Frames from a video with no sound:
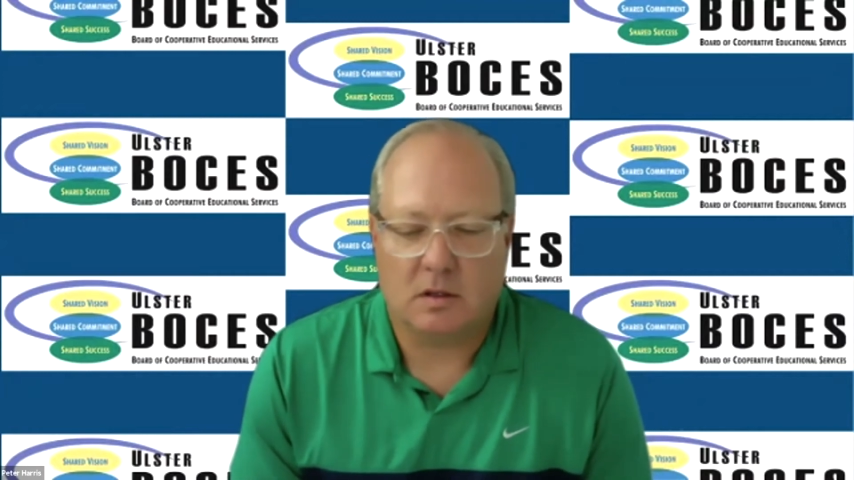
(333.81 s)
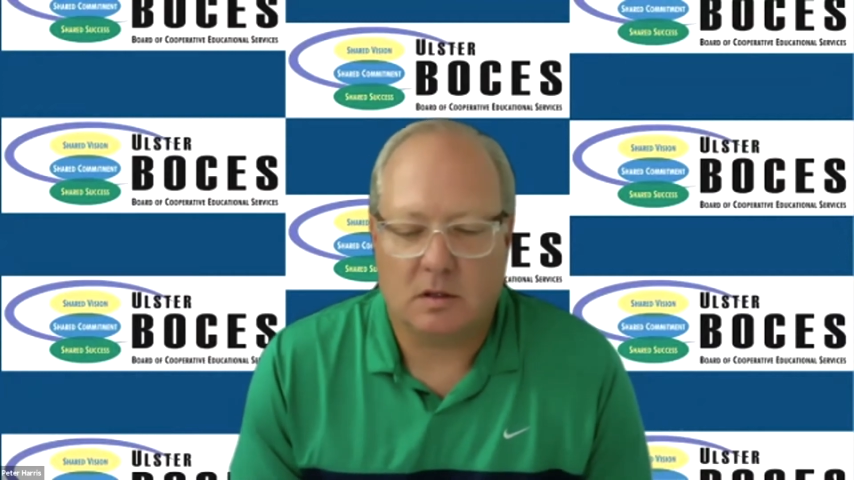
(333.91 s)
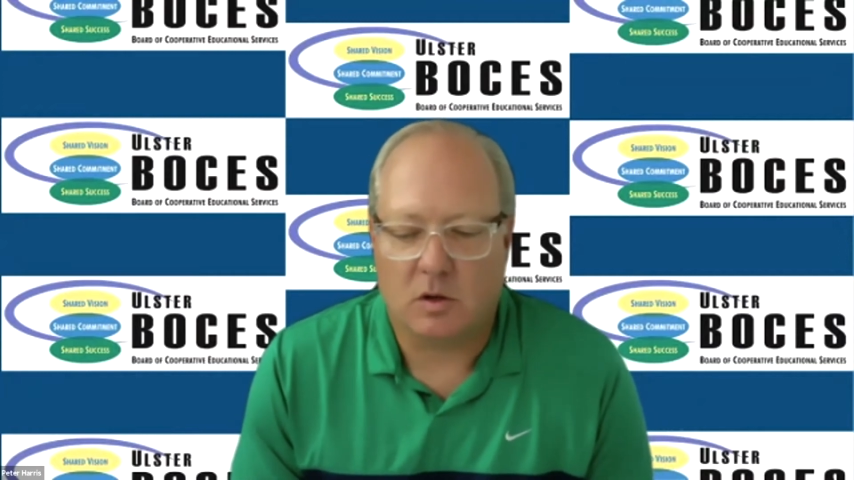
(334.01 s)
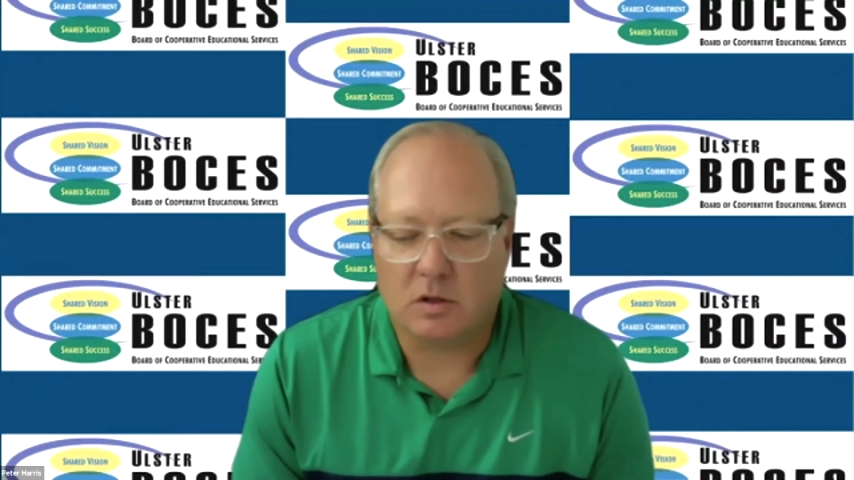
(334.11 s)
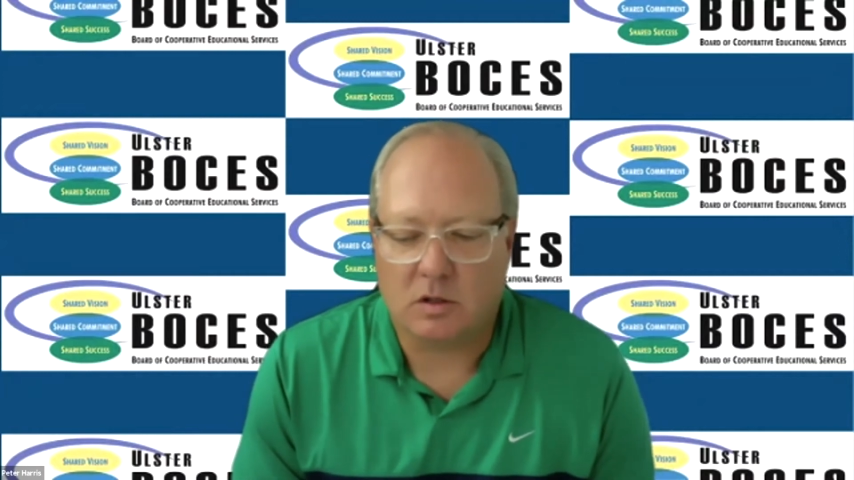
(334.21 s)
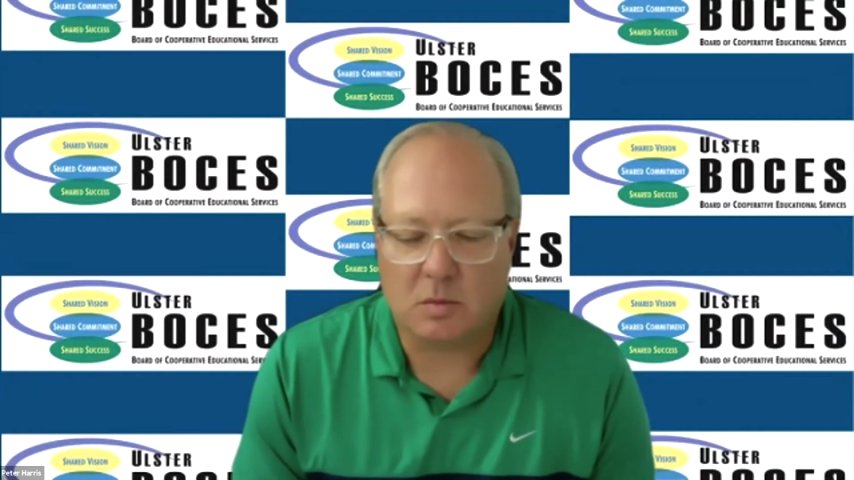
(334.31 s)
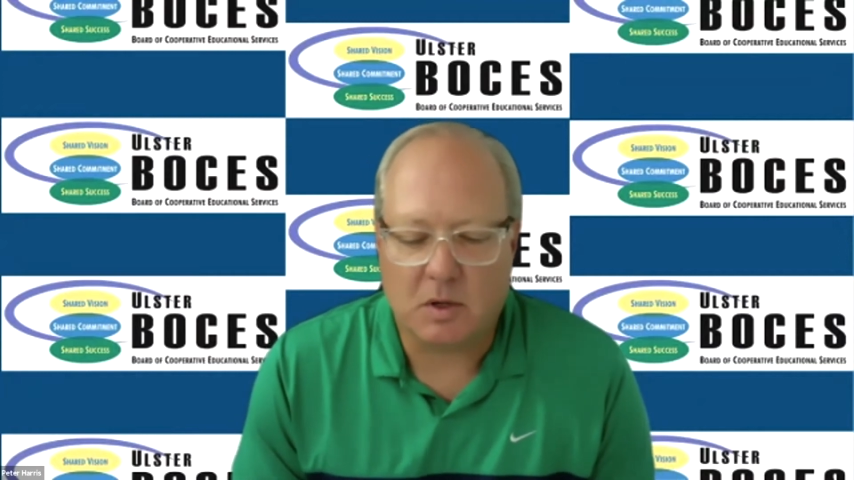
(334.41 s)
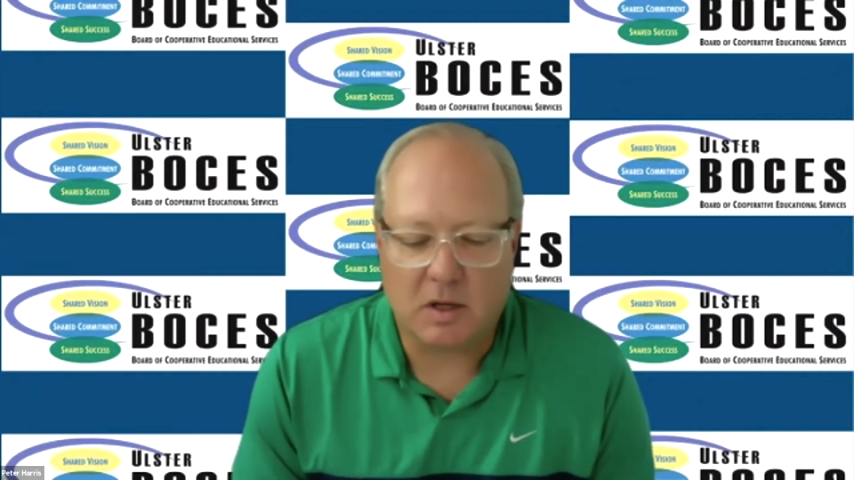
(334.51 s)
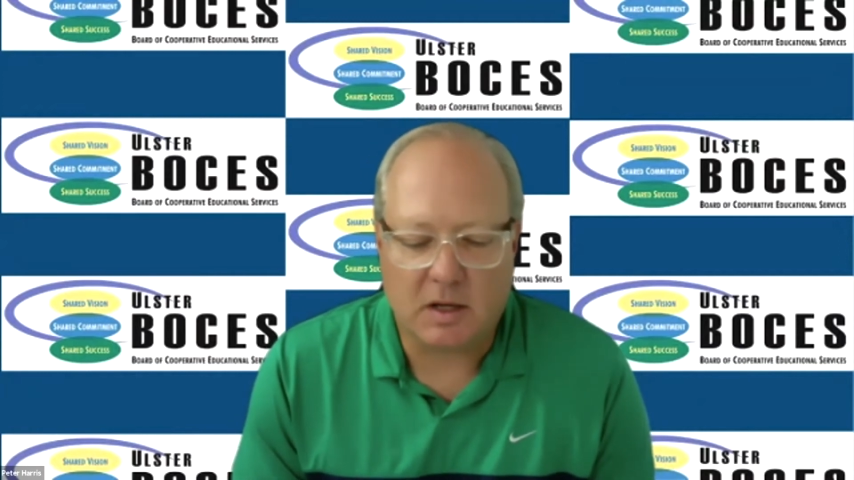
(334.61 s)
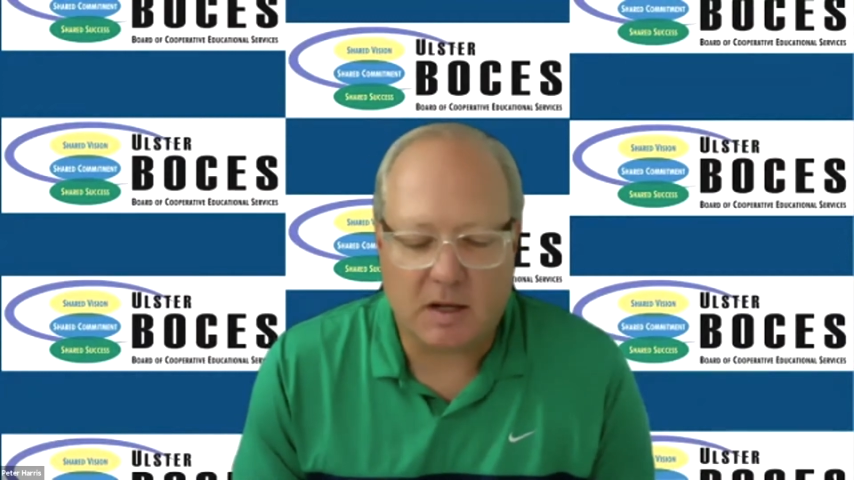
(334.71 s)
local
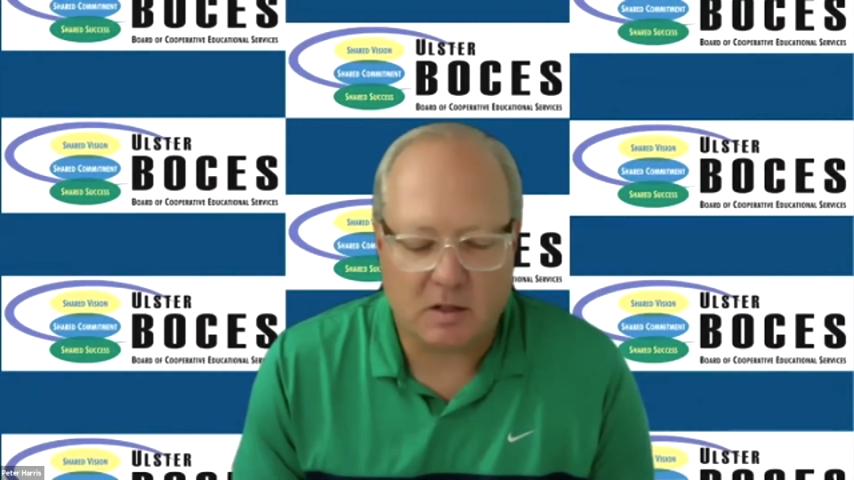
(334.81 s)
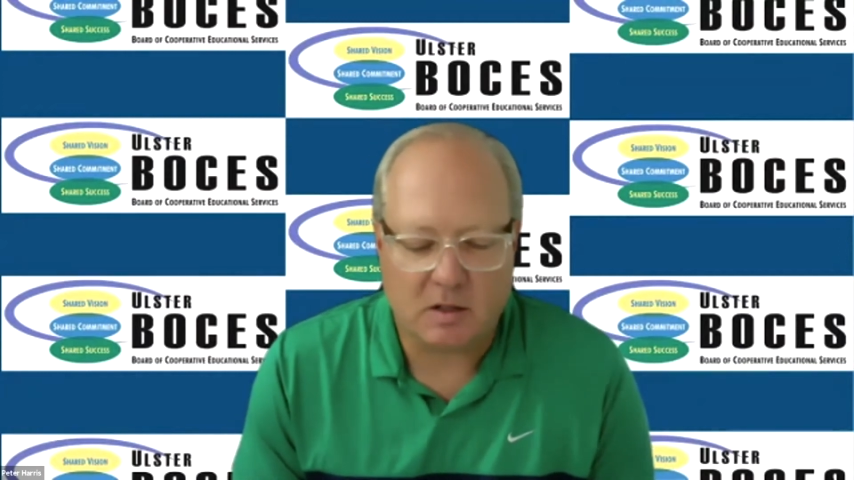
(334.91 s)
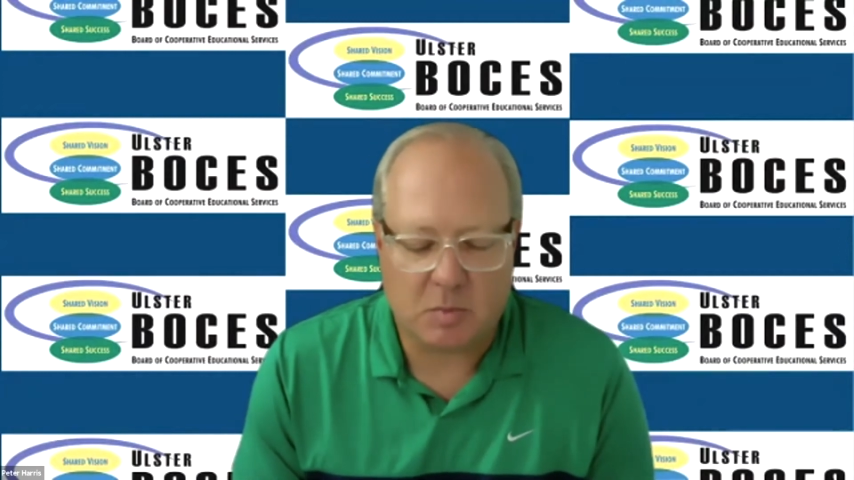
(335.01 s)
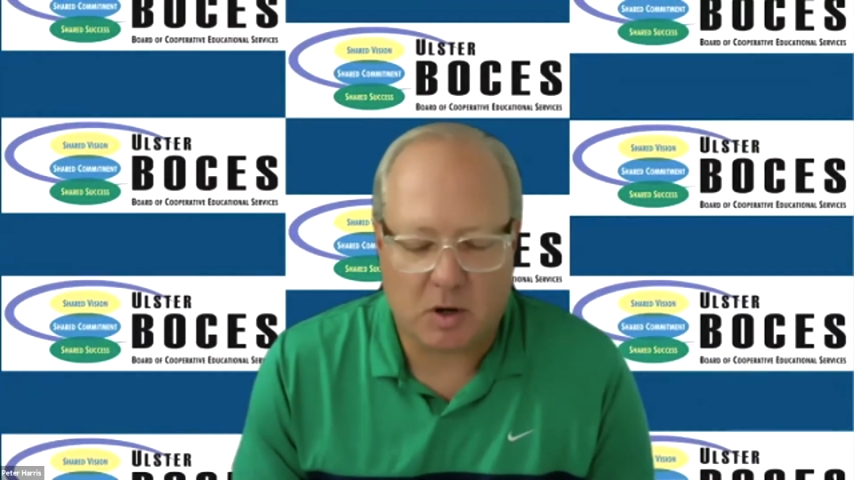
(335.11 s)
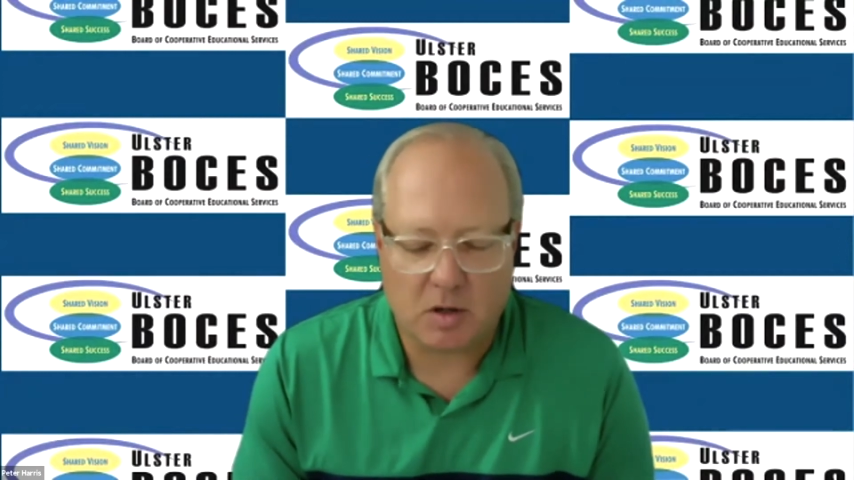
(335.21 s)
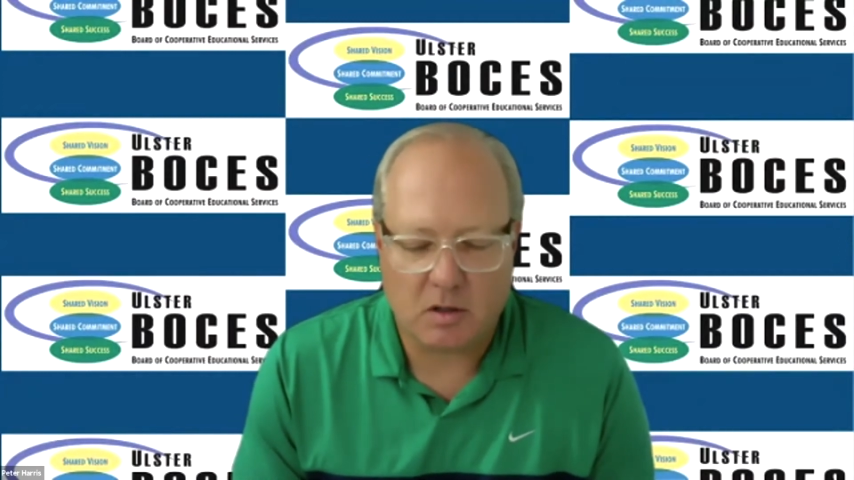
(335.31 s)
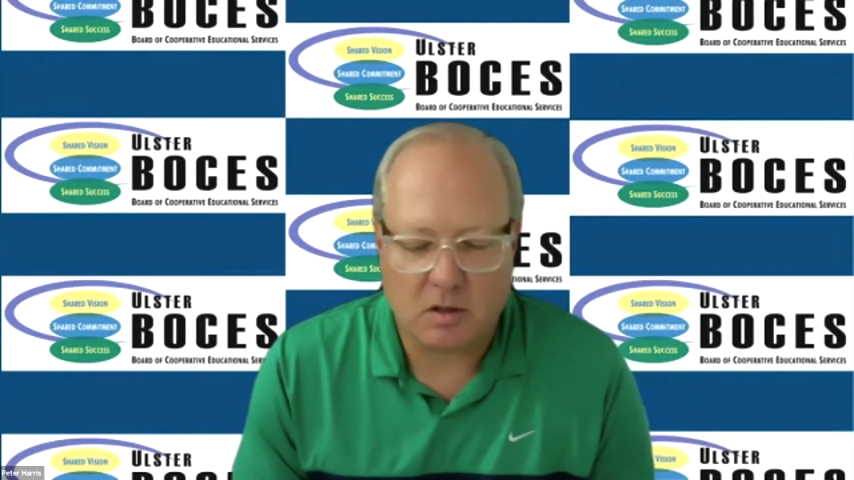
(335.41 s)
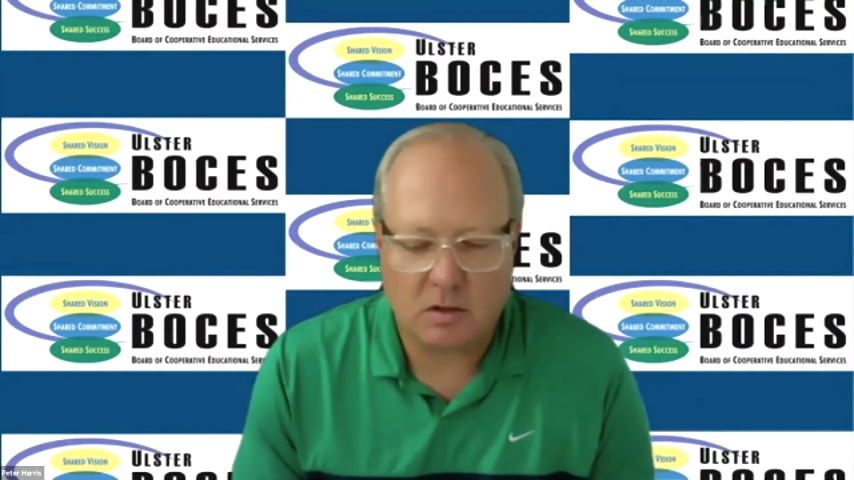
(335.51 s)
community college partner,